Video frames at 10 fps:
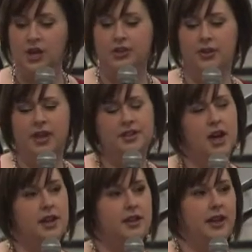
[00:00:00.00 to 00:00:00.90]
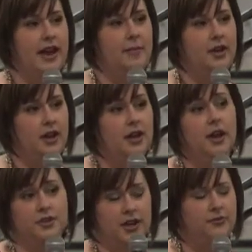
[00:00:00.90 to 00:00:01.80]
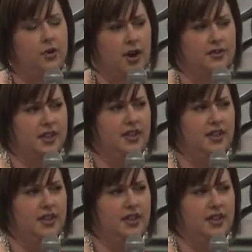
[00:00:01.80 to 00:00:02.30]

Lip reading: So that's kind of the gamut, and I'll take photographs.